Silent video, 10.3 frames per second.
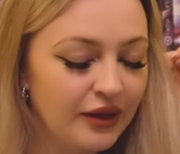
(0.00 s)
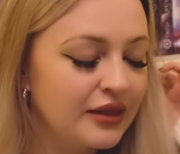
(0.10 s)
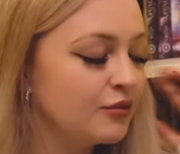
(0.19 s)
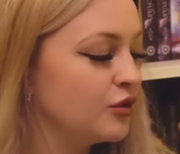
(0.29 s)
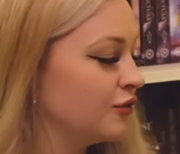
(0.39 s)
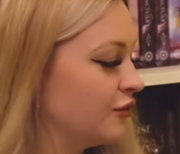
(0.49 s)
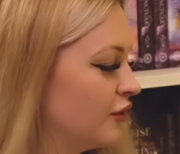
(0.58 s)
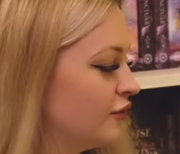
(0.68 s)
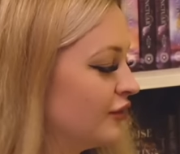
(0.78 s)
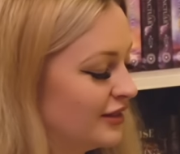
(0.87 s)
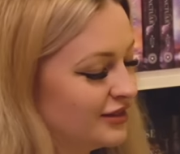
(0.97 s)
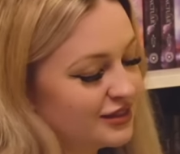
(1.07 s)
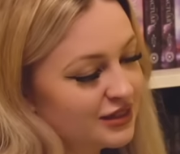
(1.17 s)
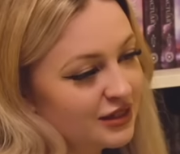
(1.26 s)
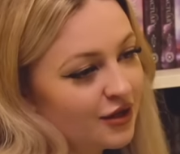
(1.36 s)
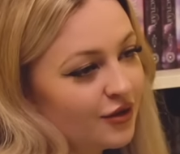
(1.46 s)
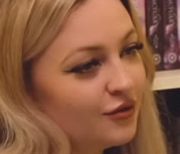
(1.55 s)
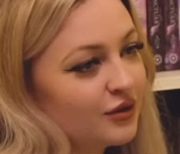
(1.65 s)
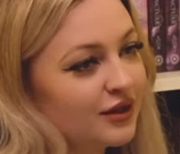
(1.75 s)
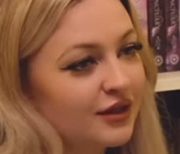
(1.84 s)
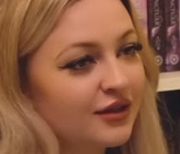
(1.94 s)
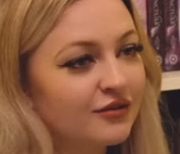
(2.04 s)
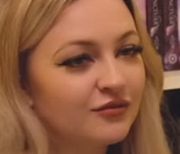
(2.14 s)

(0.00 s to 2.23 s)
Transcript: in the mood for a fantasy though like